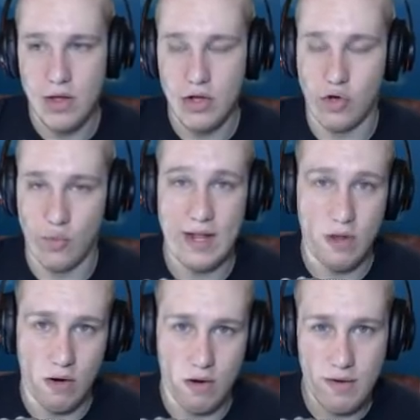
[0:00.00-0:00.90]
Great
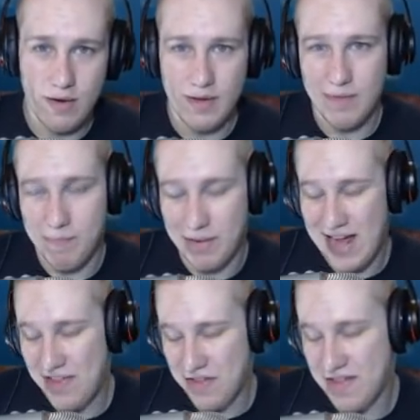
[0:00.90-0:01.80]
card, but
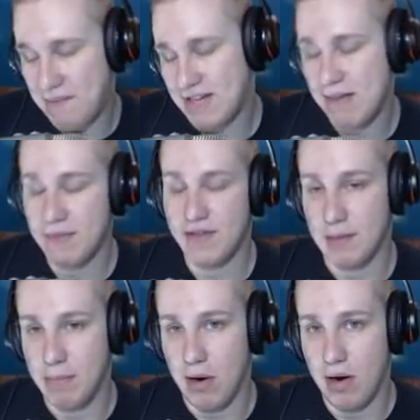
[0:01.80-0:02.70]
at the same time, it's
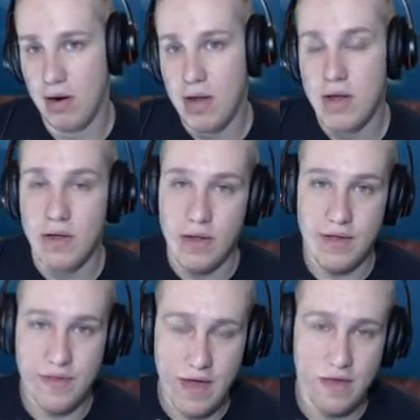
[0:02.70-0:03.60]
subpar. It
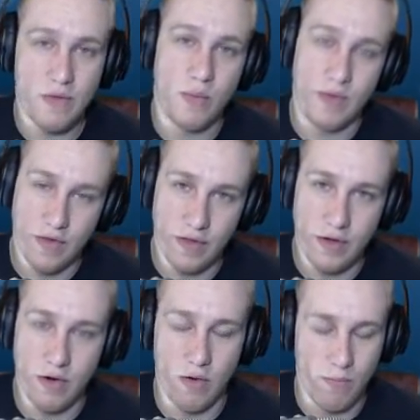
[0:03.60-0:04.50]
says when this
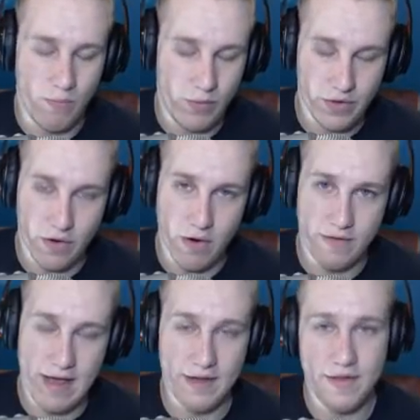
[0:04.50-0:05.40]
card
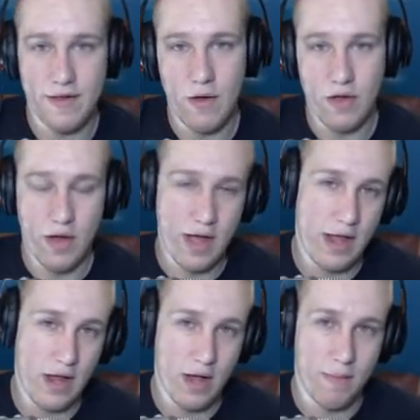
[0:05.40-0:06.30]
attacks
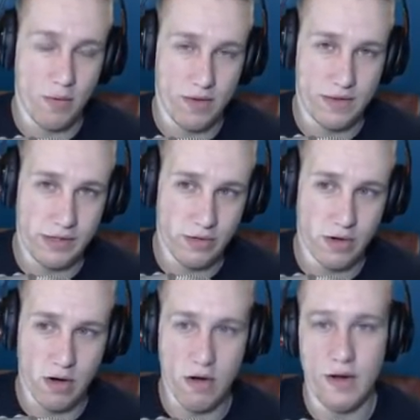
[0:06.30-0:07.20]
a opponent's leader
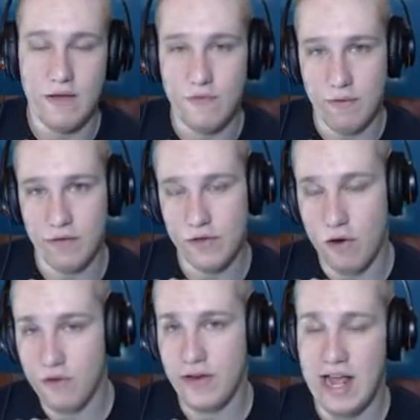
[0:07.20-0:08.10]
card, if you have less
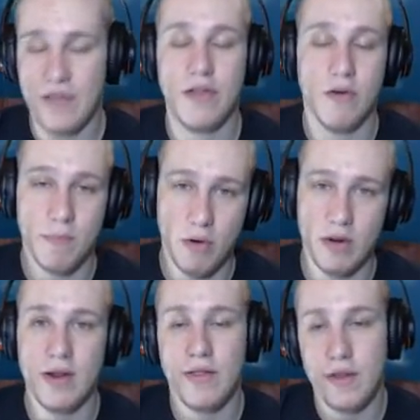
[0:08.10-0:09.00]
cards in hand than your
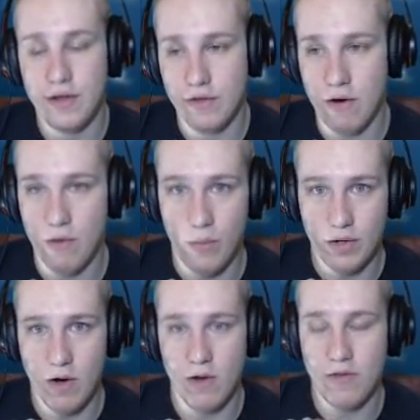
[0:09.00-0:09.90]
opponent, they discard one
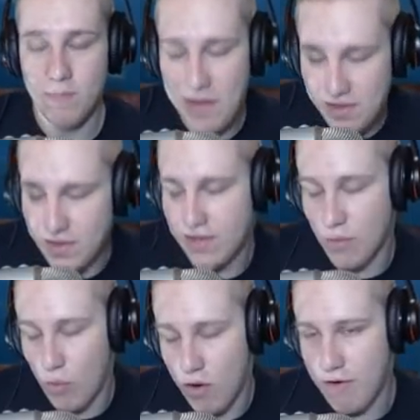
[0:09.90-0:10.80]
card. So basically, it's a
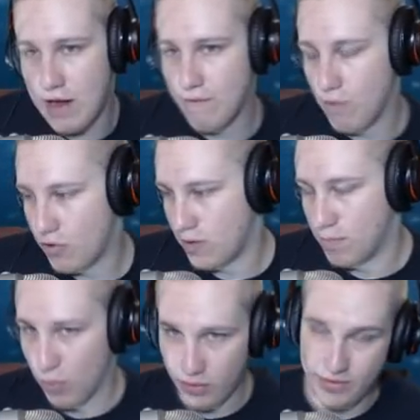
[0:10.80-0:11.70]
watered-down version of
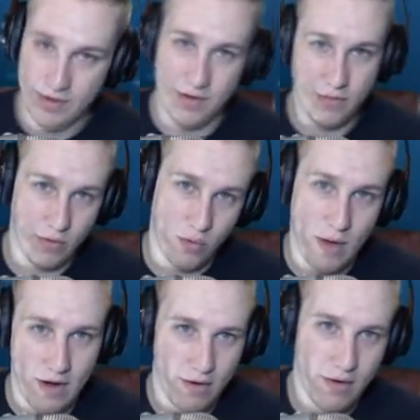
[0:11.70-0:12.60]
Broly that doesn't
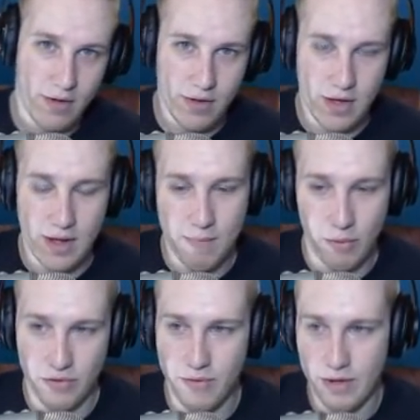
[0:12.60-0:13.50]
require
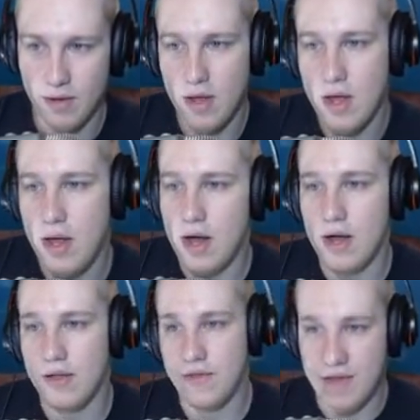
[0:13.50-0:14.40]
Broly's Ring.
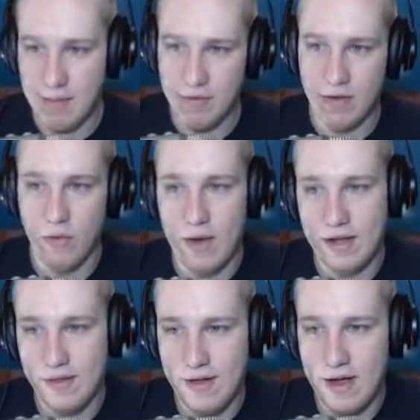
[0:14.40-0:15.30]
It's the same thing on the
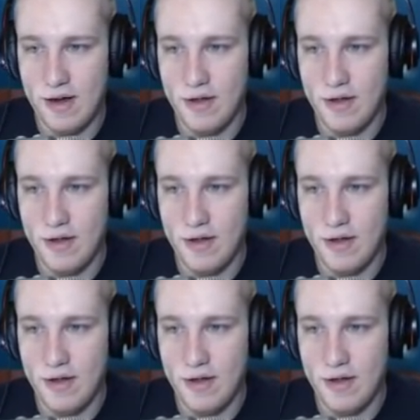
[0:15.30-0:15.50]
Awakened side.